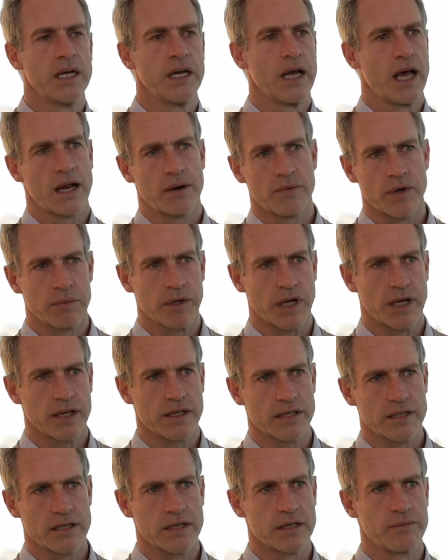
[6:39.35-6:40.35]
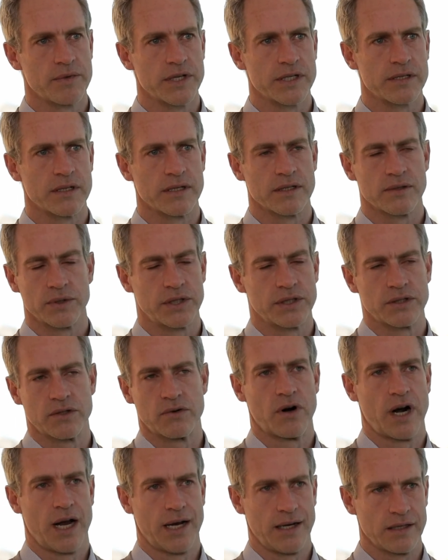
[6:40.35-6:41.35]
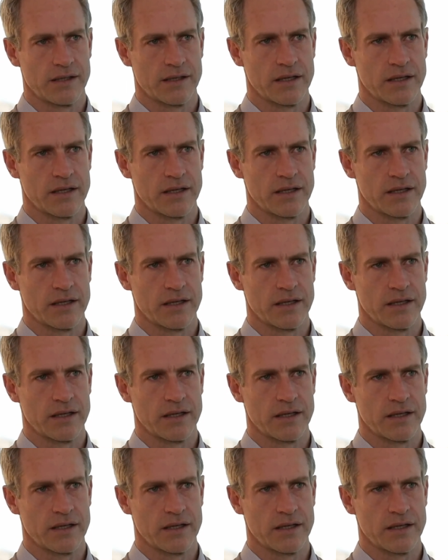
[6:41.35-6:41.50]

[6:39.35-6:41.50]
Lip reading: how do we apply this to the business, which is great.